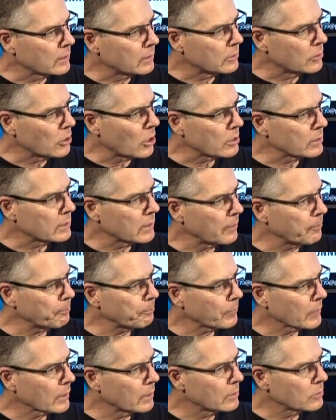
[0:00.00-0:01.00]
doctor,
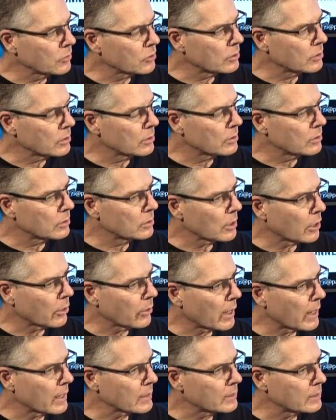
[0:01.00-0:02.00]
so
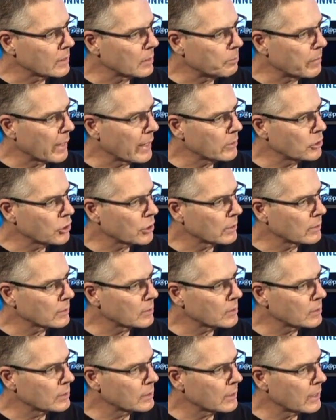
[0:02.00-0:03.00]
I see
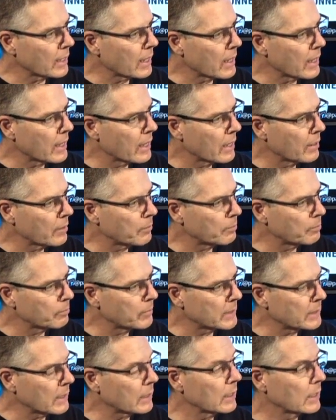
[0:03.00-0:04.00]
patients
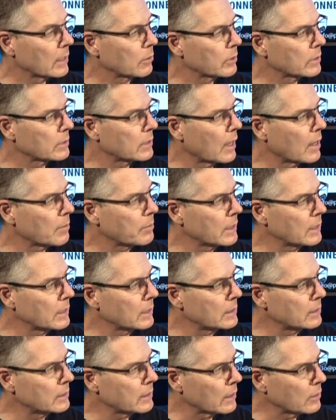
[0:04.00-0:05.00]
particularly with
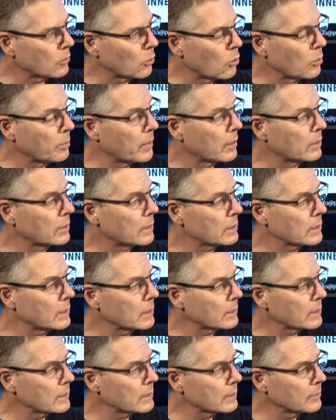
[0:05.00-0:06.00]
diabetes and hormone
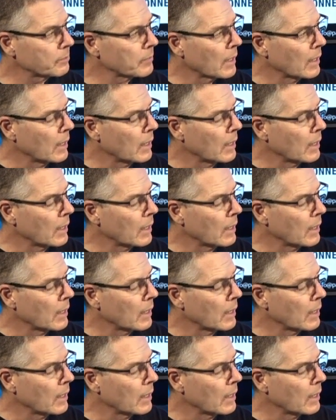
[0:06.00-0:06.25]
diseases,